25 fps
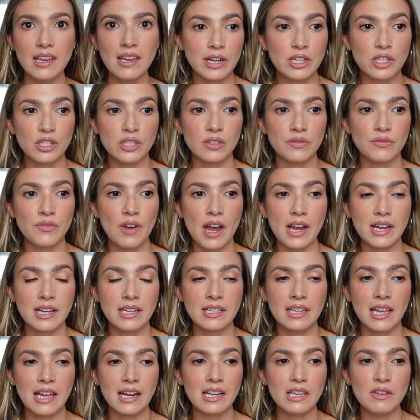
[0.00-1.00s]
I just
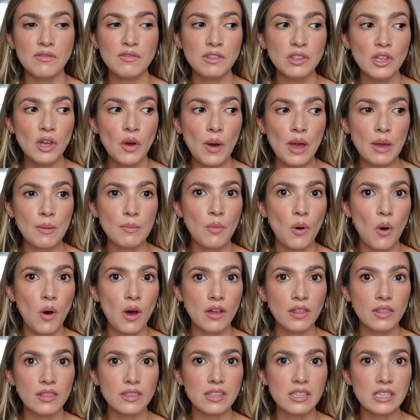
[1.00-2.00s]
find that even though I
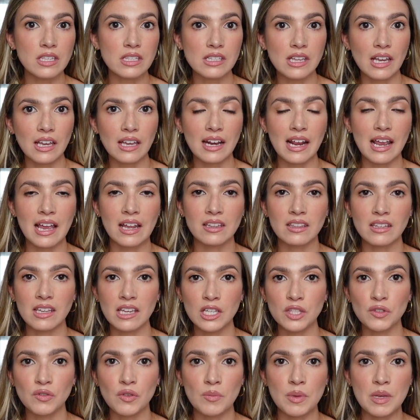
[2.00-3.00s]
bought these secondhand
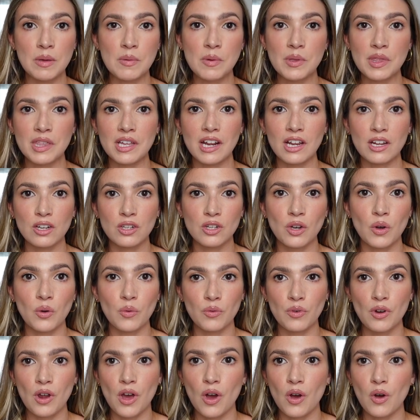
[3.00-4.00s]
things from people that I
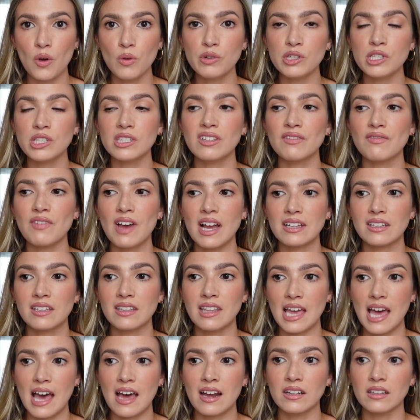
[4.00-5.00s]
don't know, just the fact that
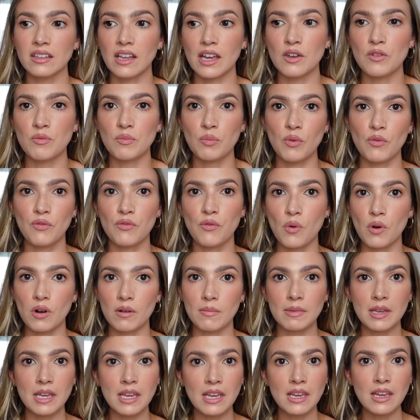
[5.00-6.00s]
they had a life before
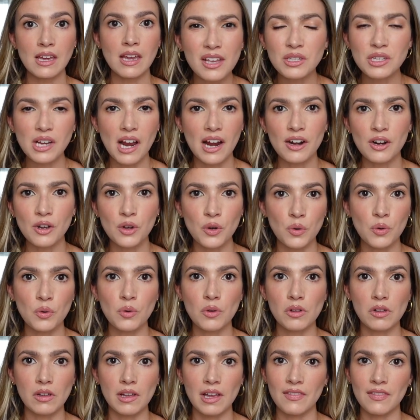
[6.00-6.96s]
me is kind of cool.